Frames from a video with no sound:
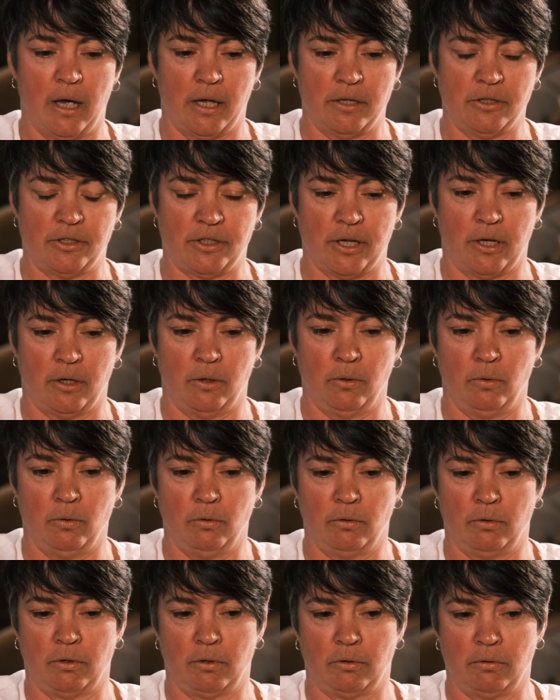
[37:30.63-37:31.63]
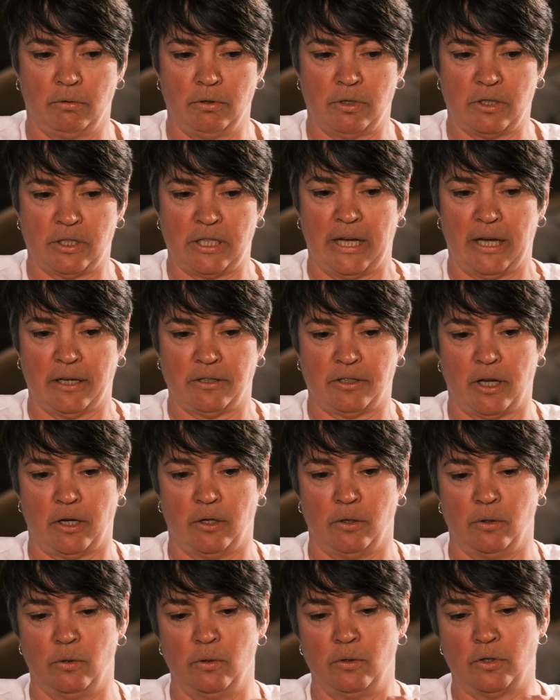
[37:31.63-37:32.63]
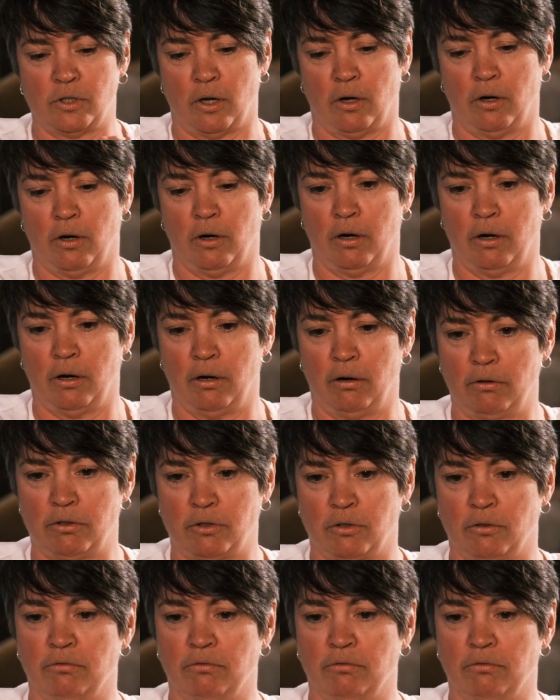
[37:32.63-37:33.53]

And so CSOs are